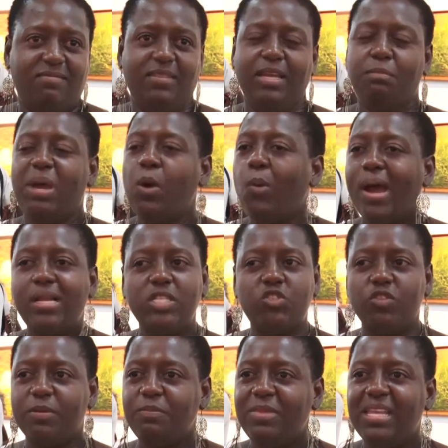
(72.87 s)
In my wildest
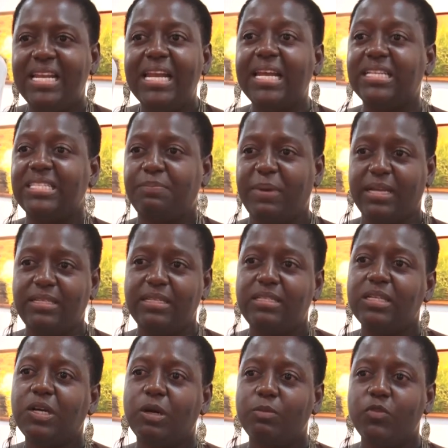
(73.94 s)
dream, didn't expect it to
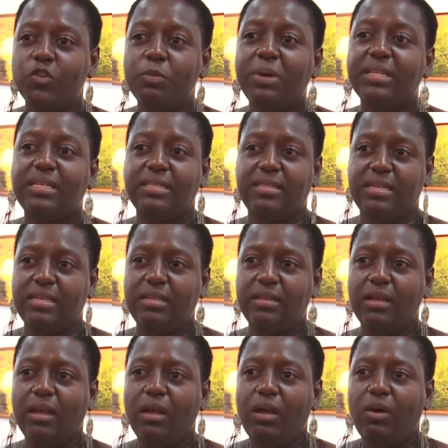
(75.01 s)
come through, but it did,
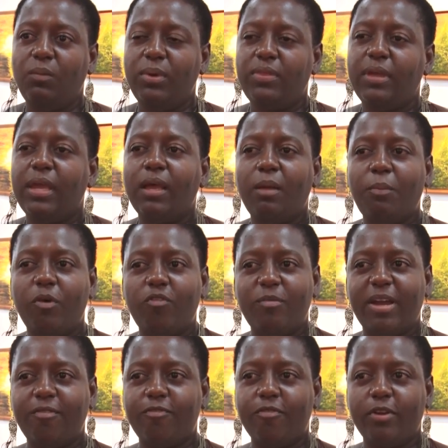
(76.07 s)
with the help of
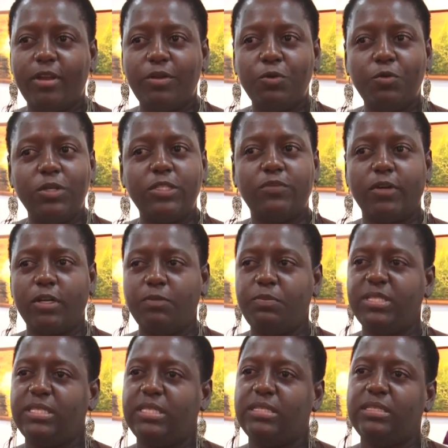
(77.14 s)
my friend who was very
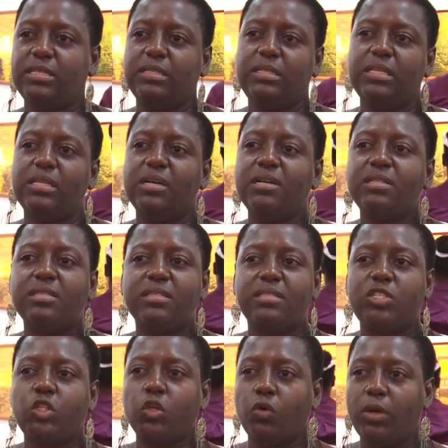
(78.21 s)
persistent in us
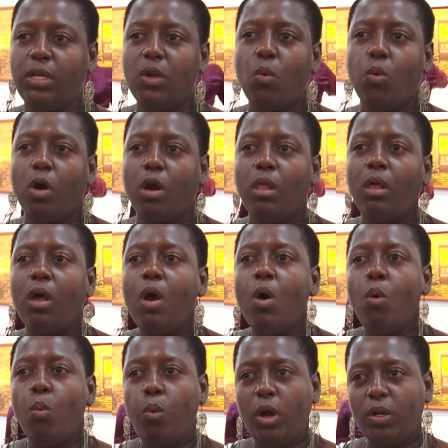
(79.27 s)
showing the world
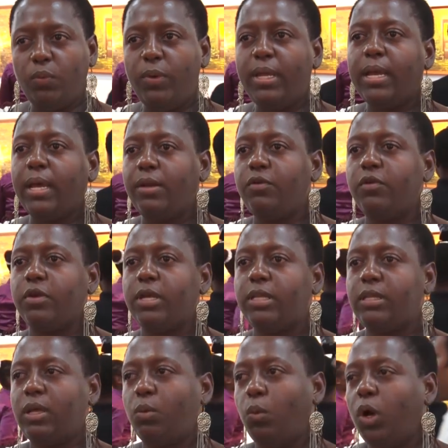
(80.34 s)
what we can create
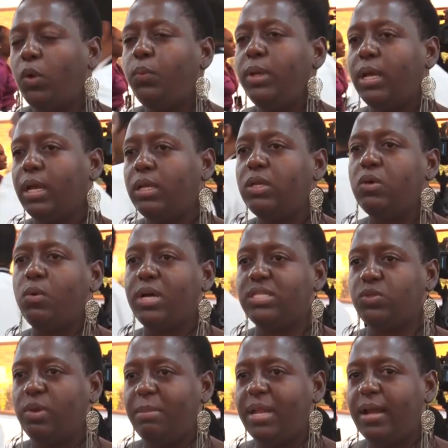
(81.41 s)
and what we can do as
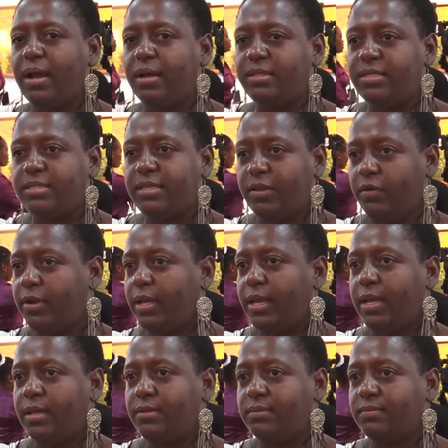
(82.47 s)
women artists here in
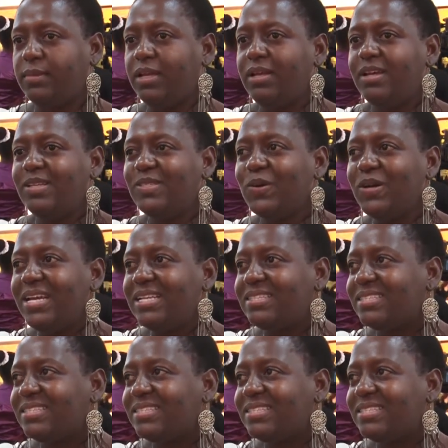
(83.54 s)
Guyana. So